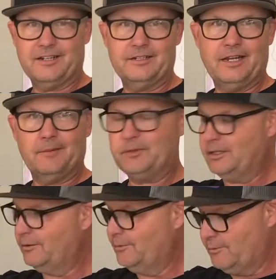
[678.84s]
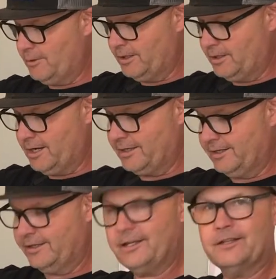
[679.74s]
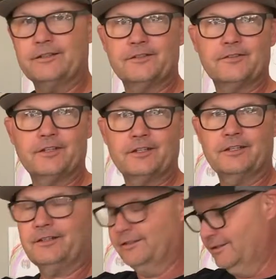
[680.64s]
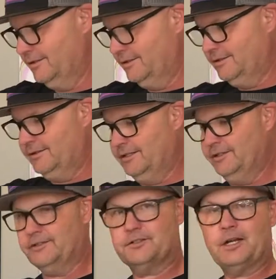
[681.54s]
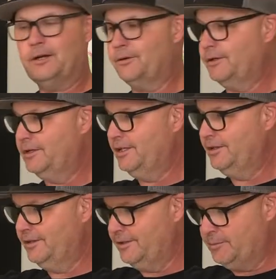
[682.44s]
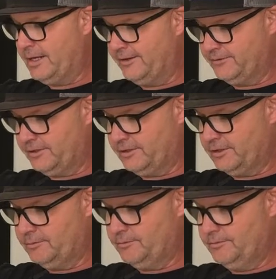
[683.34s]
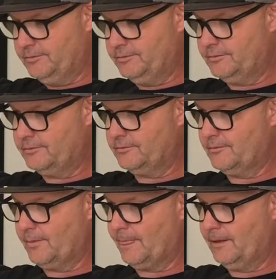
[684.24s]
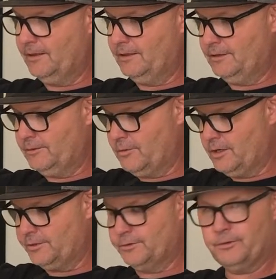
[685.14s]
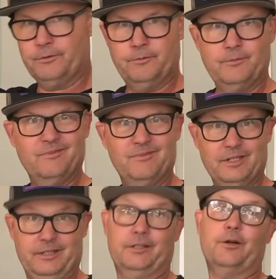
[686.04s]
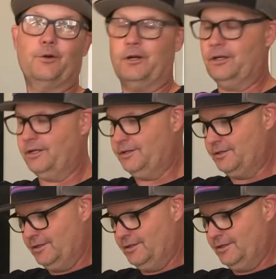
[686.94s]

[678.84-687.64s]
adapting where I can hang this thing in the shower, in the bathtub, in the washroom, in the garage,